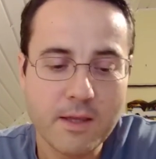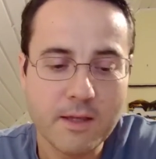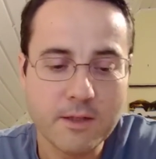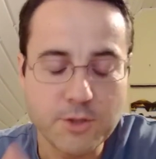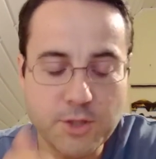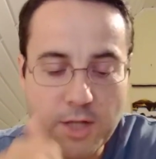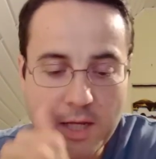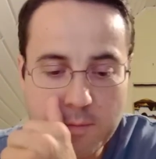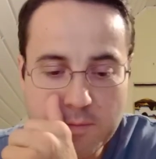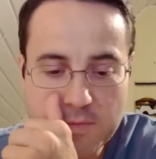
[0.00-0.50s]

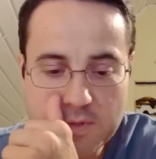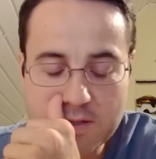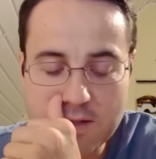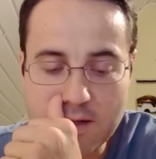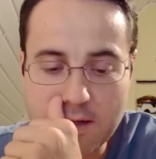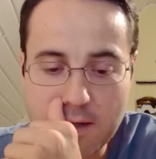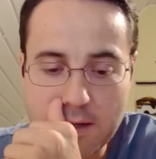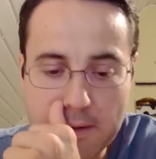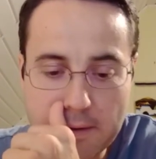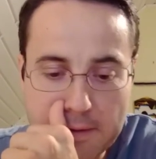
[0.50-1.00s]
James,
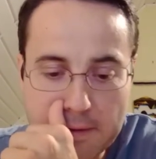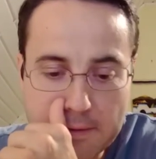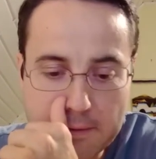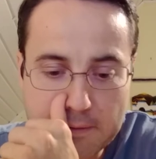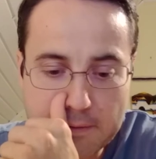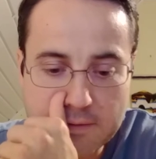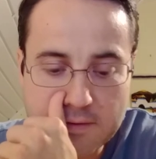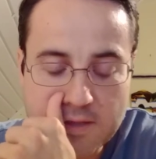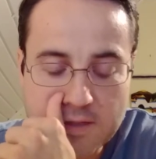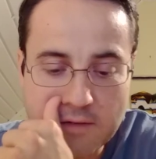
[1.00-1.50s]

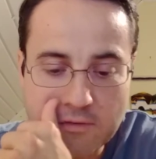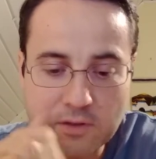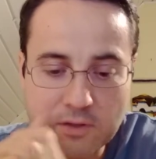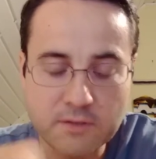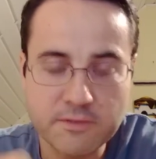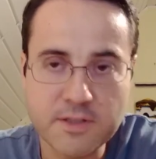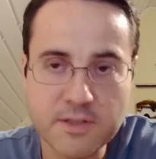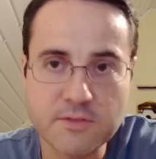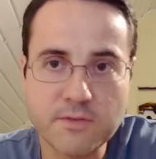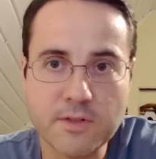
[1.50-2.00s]
in several
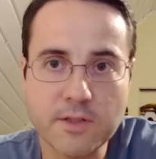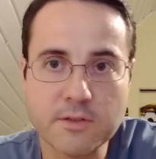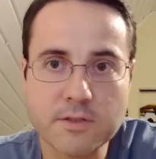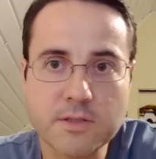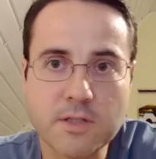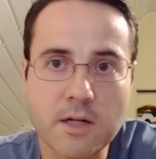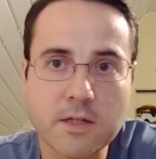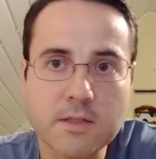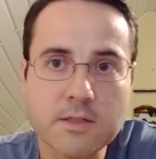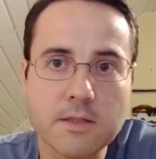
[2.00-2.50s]
of his
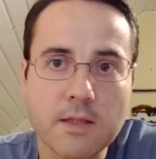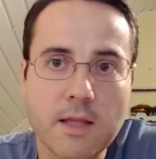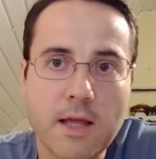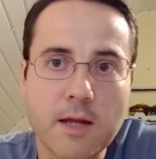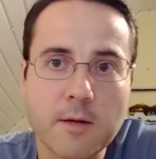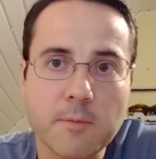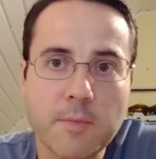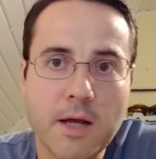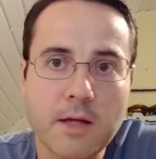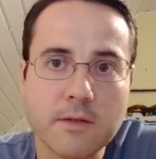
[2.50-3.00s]
videos, talks a
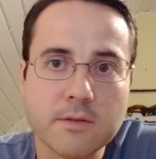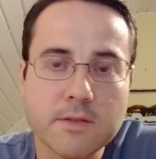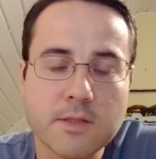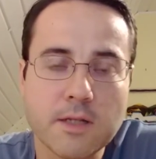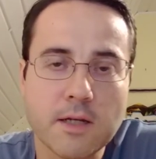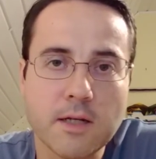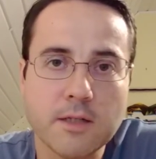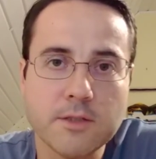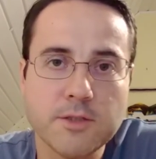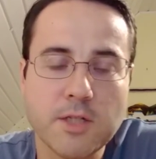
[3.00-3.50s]
lot
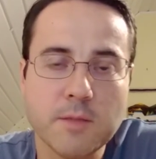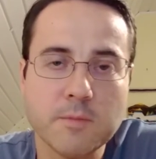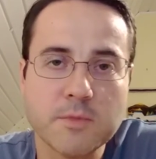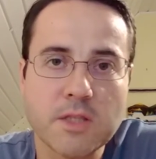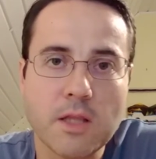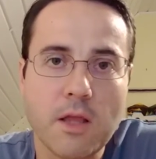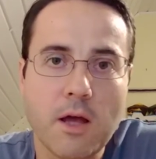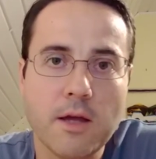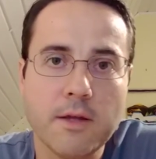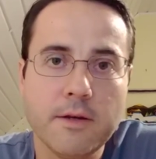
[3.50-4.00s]
about
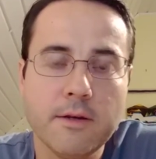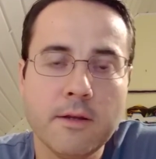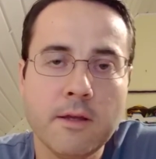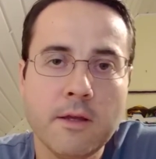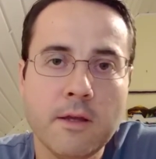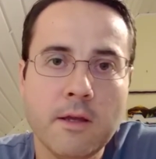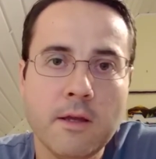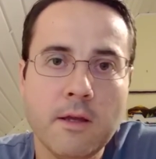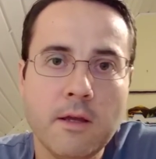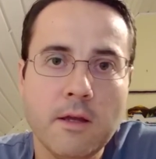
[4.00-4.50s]
James
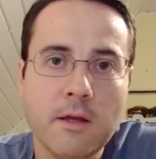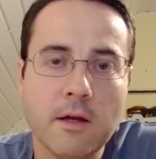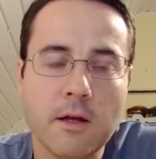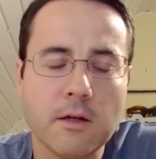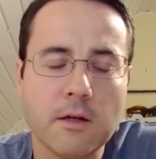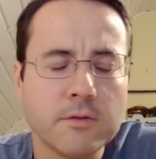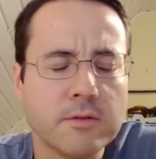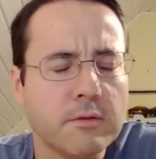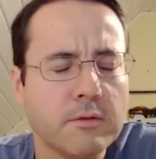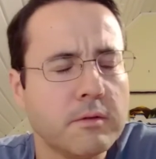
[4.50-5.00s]
Lawton.
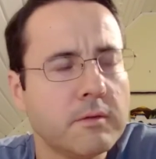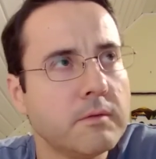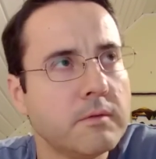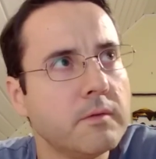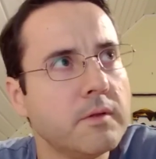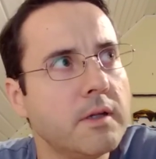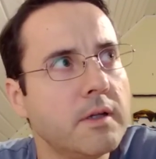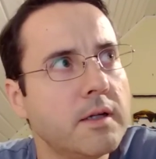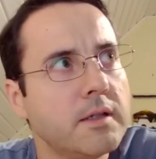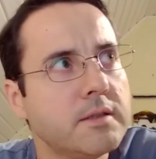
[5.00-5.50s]
So,
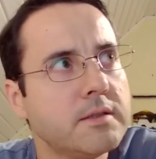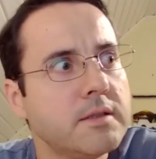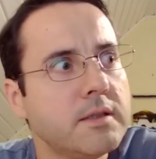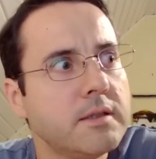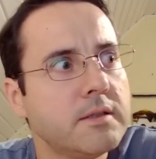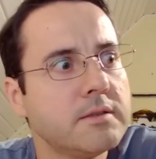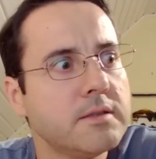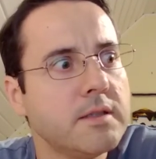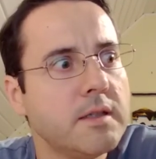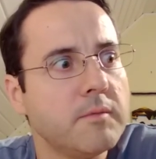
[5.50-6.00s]
did I say
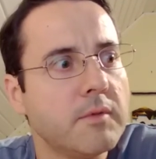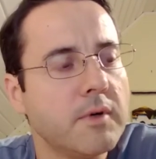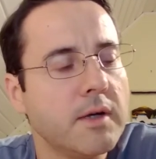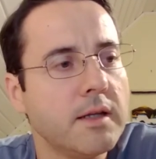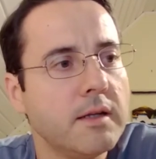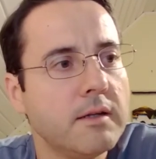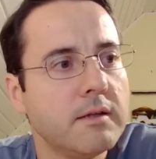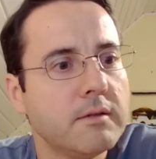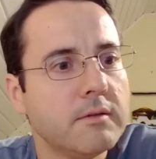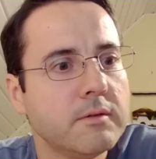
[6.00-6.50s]
his name
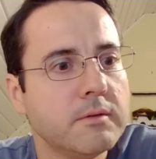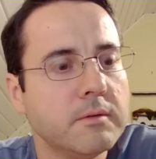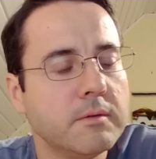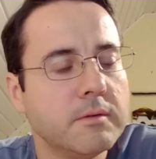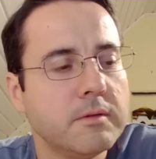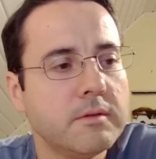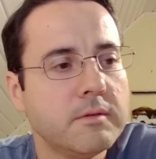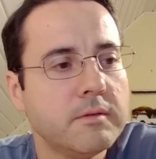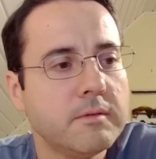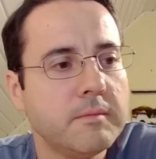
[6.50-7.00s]
right?
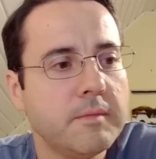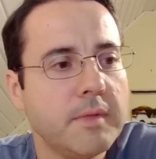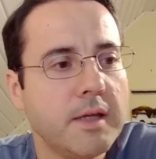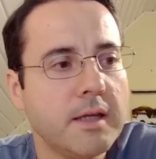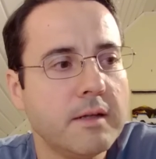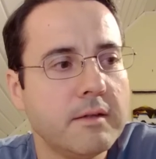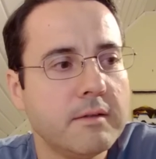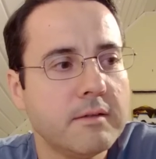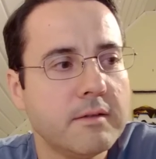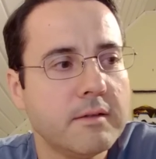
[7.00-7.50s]
Ooh,
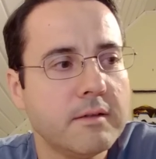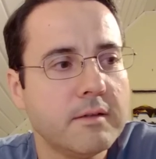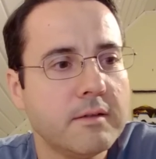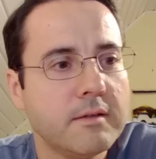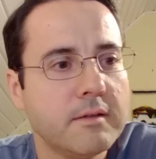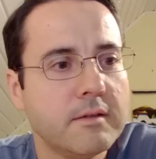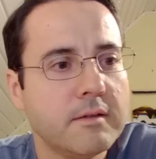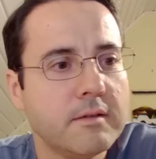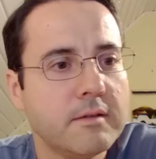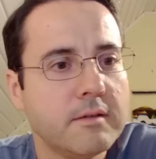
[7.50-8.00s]
man.
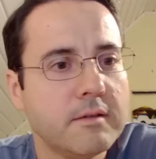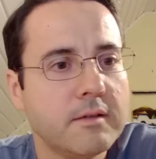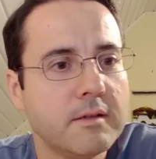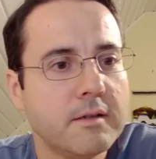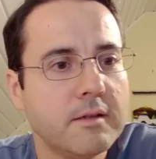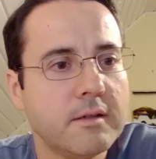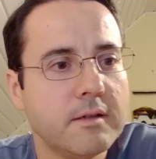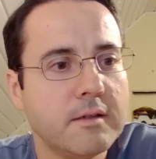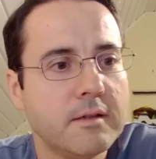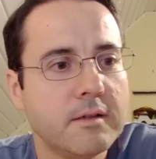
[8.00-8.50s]

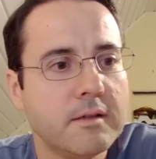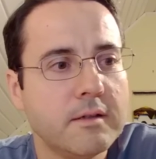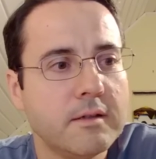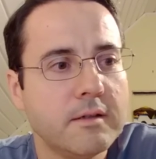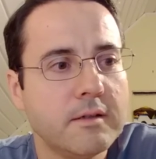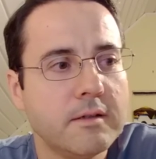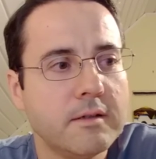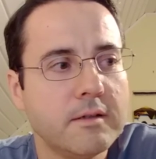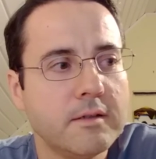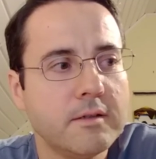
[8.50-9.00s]

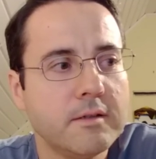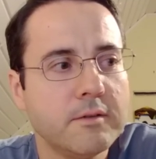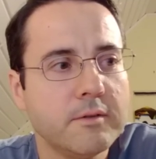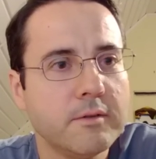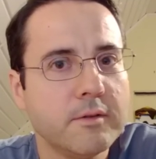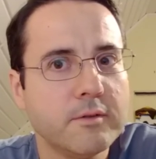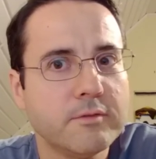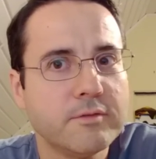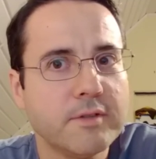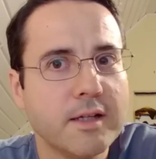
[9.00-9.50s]
I
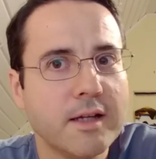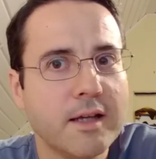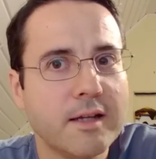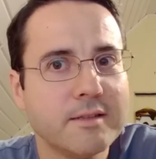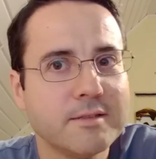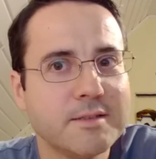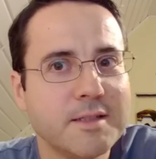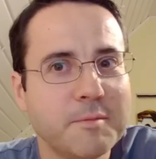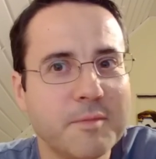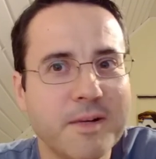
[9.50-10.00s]
don't know if I got
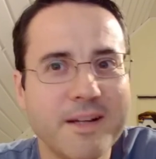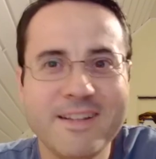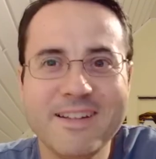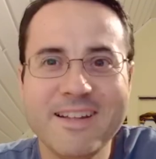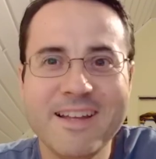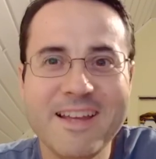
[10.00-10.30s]
his name right.